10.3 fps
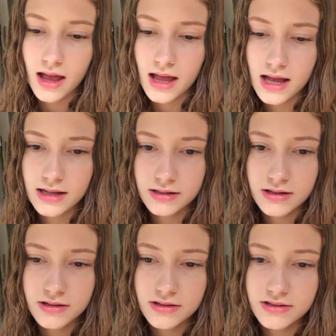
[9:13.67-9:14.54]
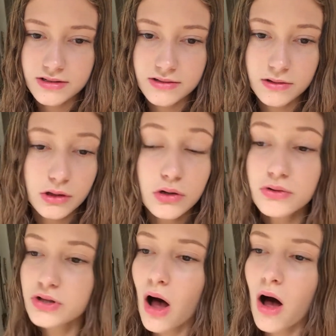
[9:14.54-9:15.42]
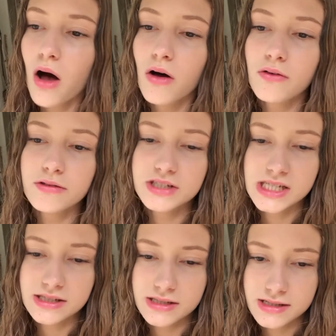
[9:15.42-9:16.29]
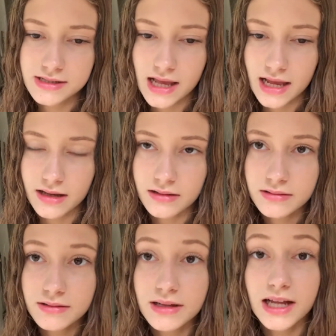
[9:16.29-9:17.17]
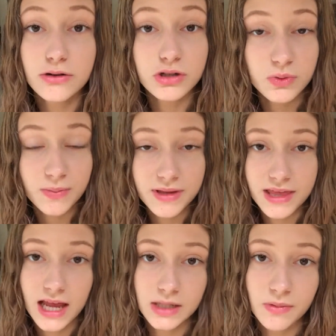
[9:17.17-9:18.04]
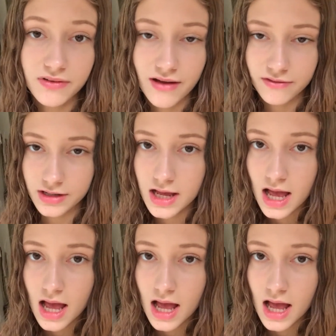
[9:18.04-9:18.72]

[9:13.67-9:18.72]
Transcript: and lose all for Jesus' sake, and yours will be the kingdom of heaven?